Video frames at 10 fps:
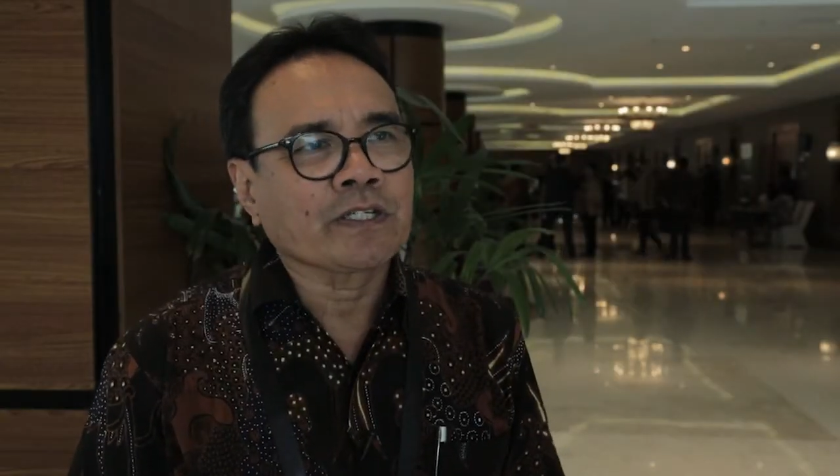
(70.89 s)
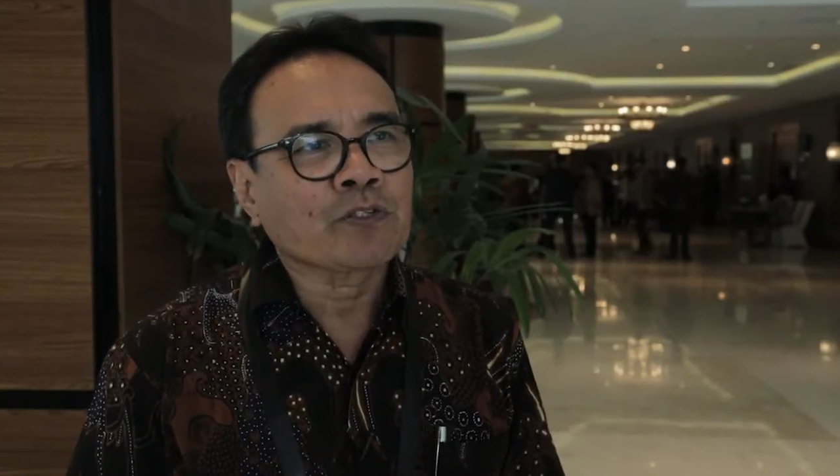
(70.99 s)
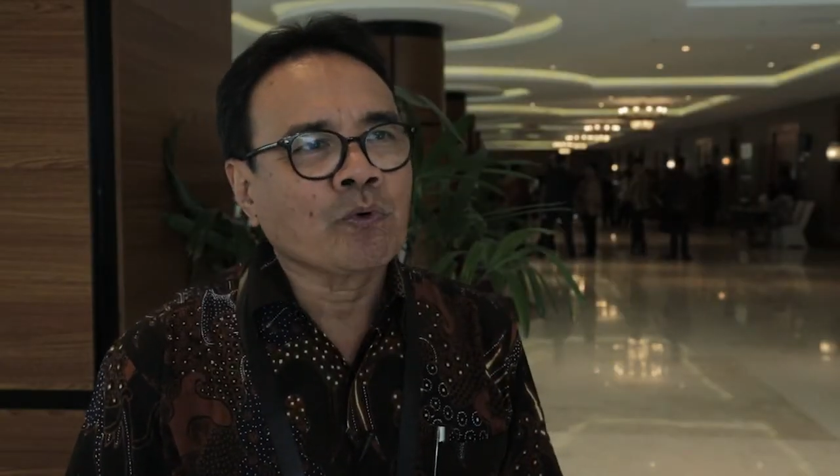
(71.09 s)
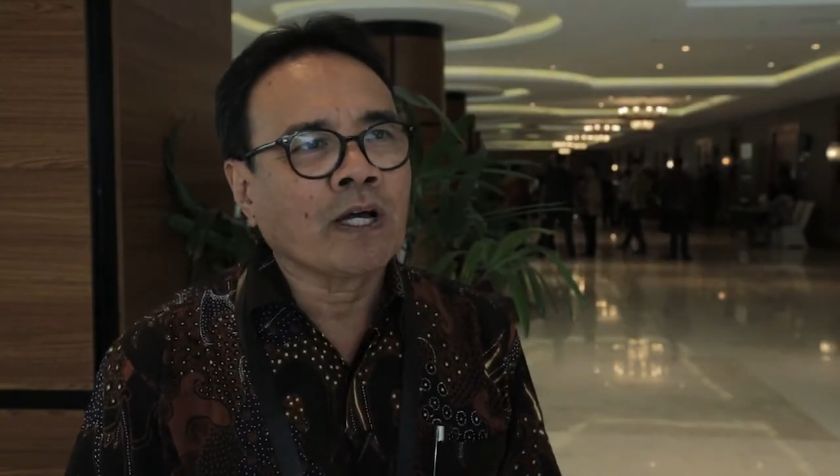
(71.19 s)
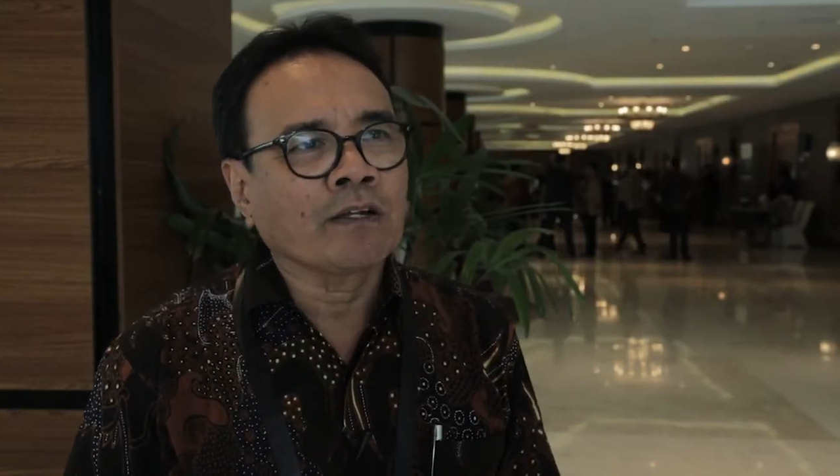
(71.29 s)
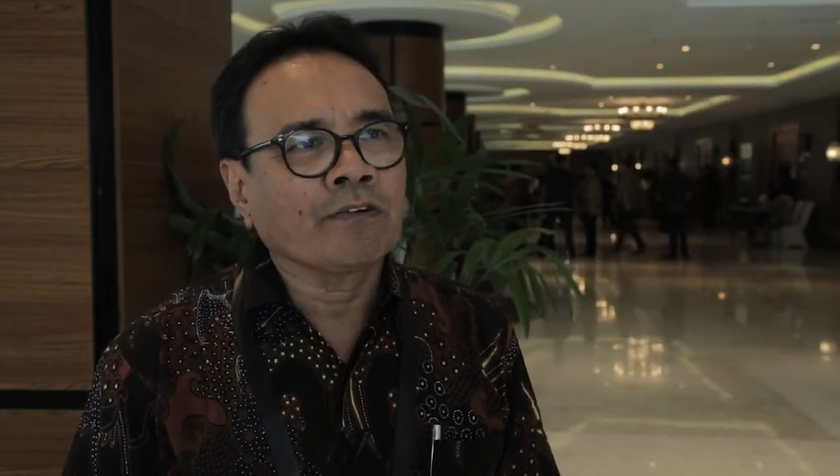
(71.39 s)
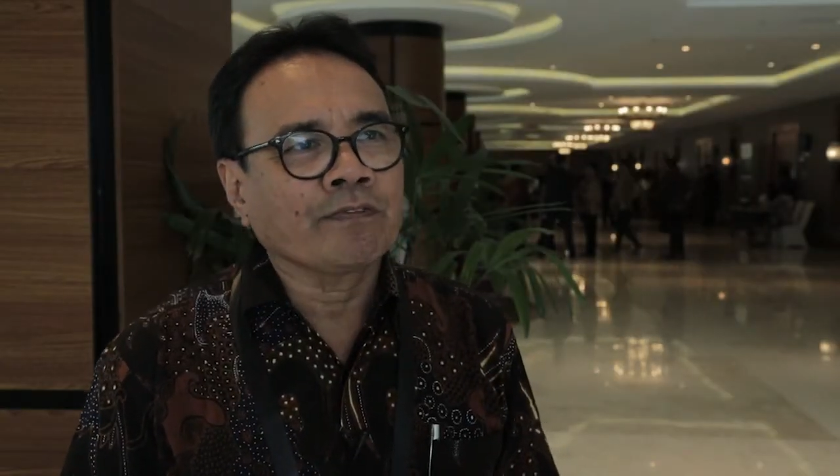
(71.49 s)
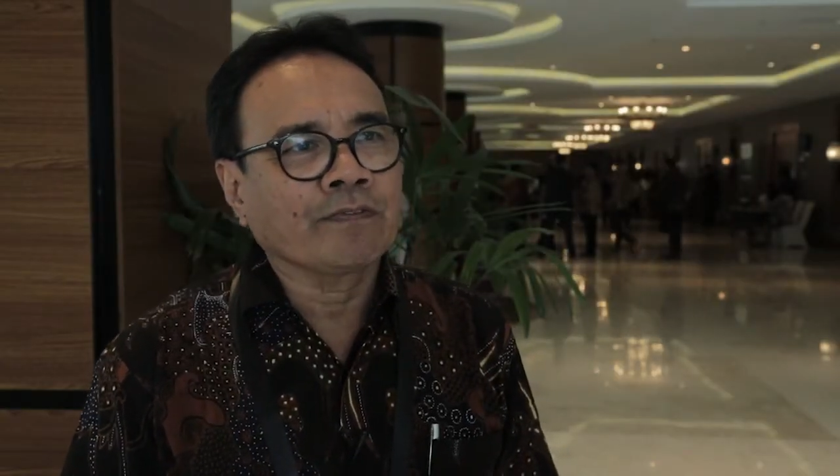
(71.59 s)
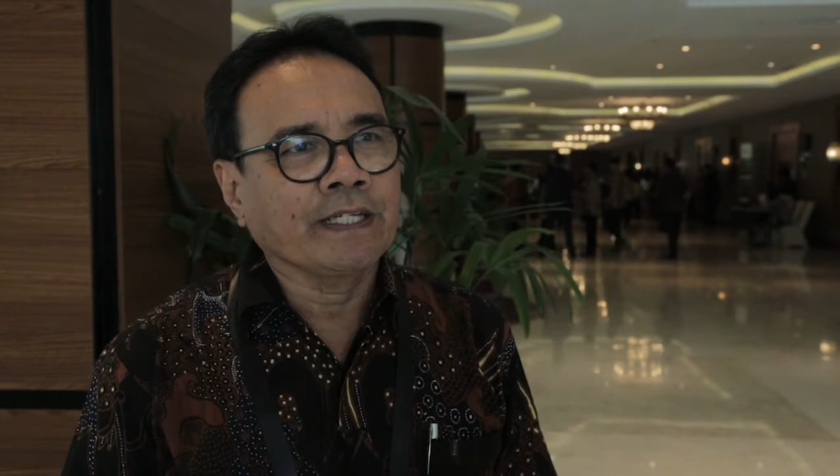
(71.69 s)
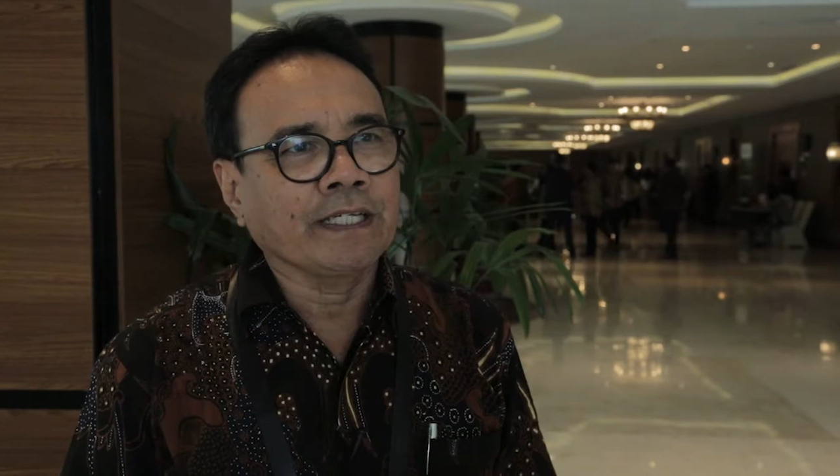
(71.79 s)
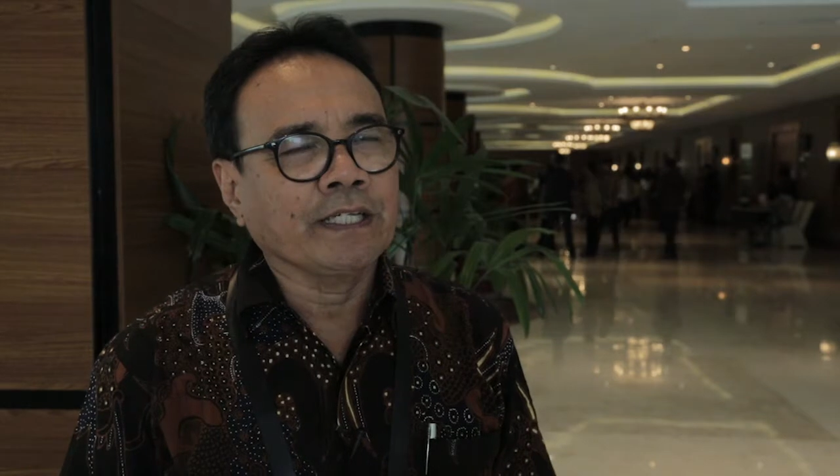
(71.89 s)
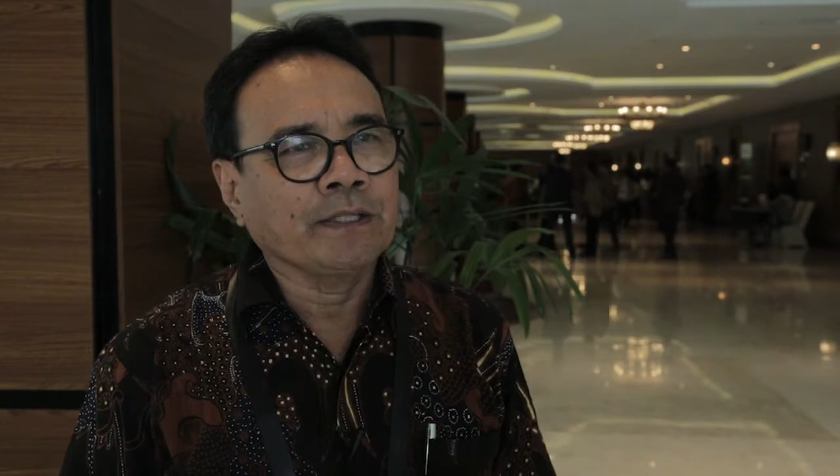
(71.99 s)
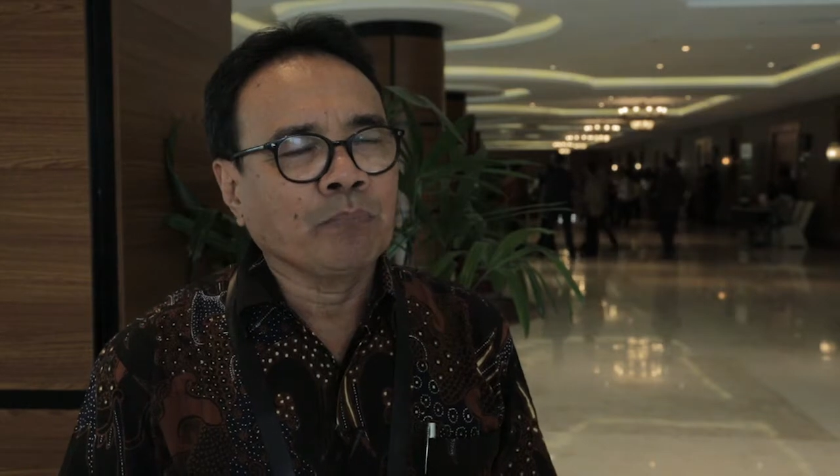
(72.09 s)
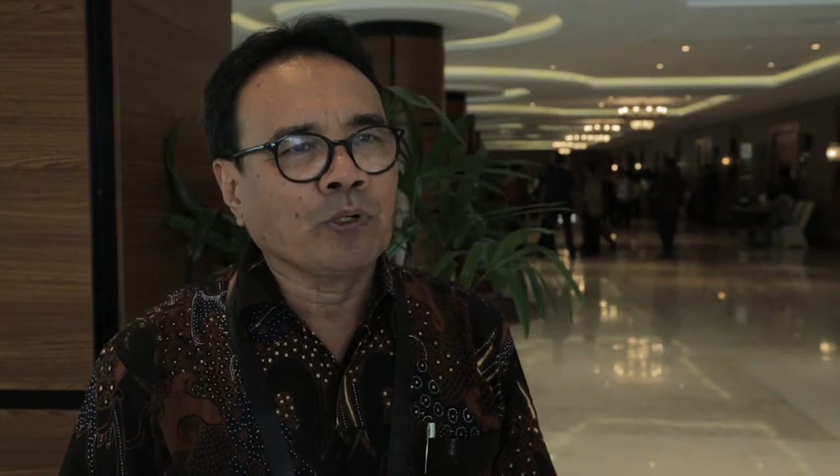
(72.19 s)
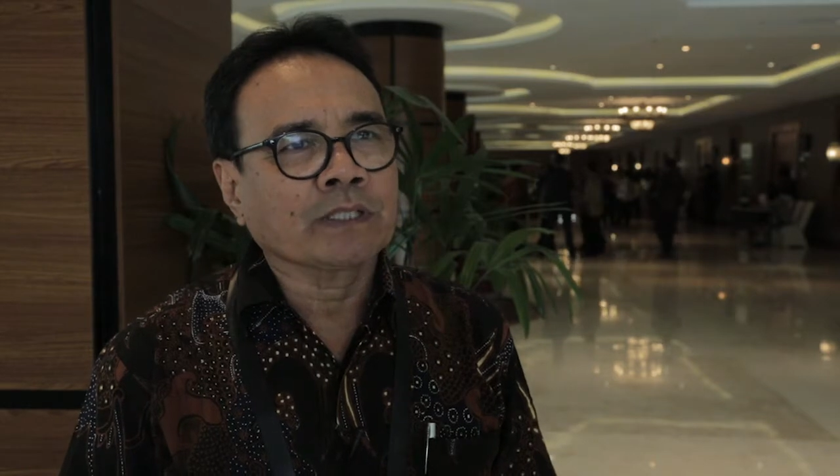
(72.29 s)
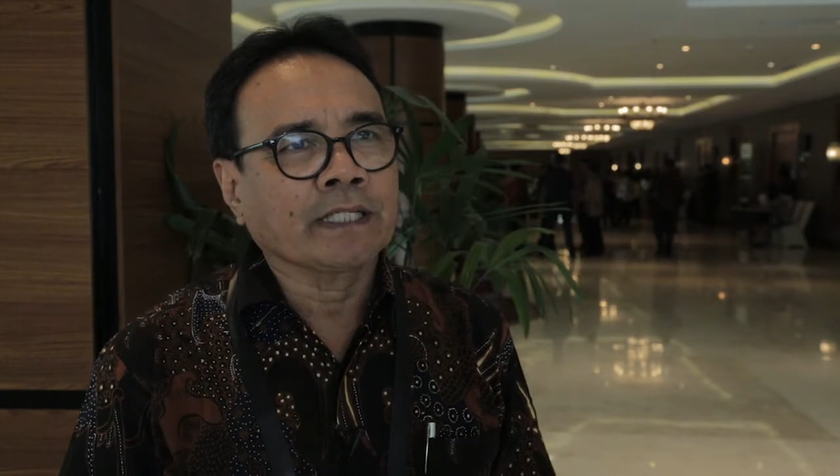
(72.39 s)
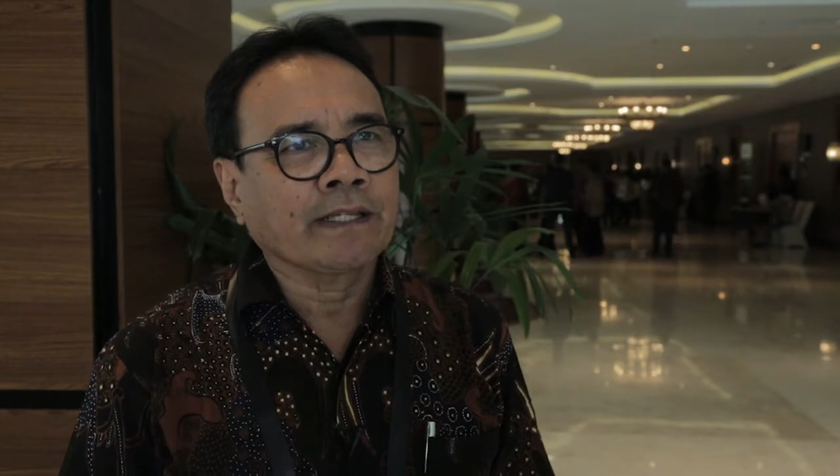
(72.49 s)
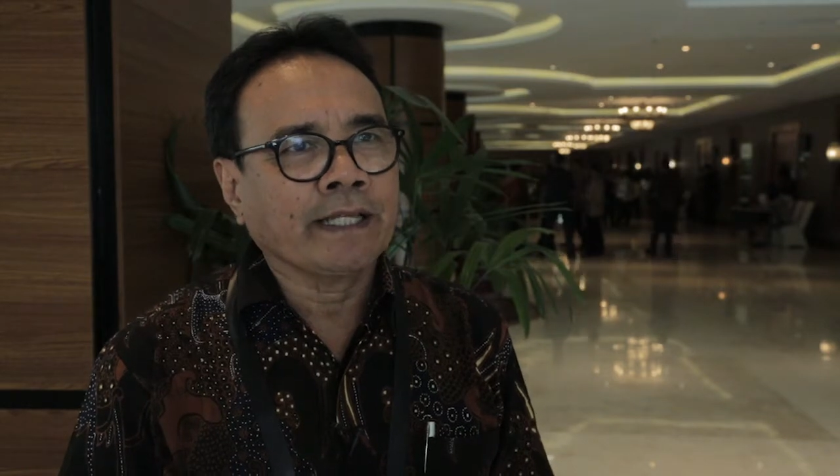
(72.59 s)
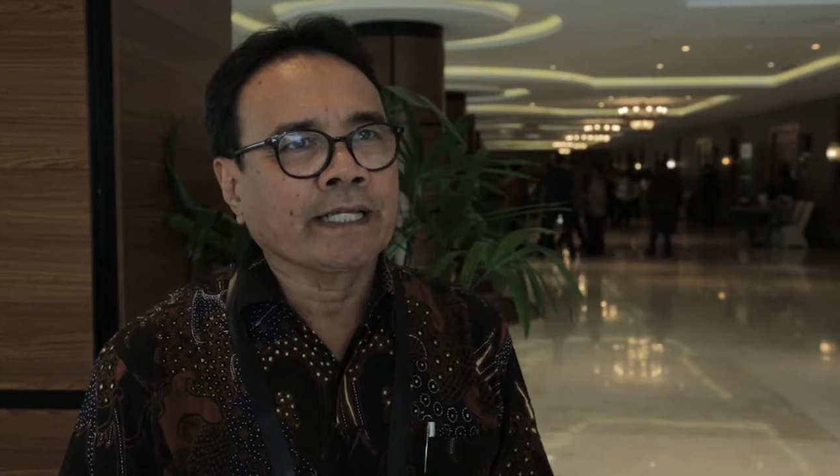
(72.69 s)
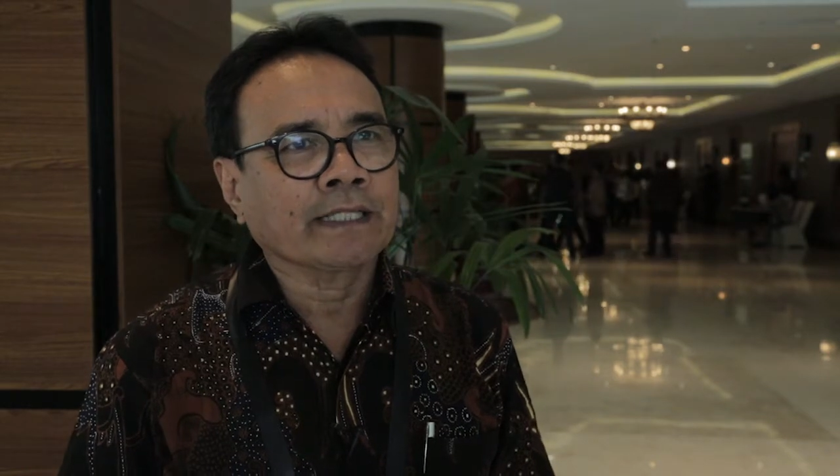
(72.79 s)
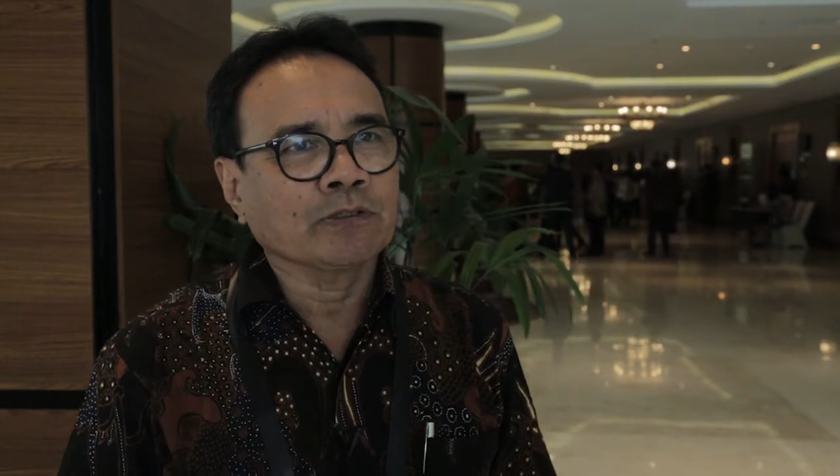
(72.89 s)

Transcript: is one of the important thing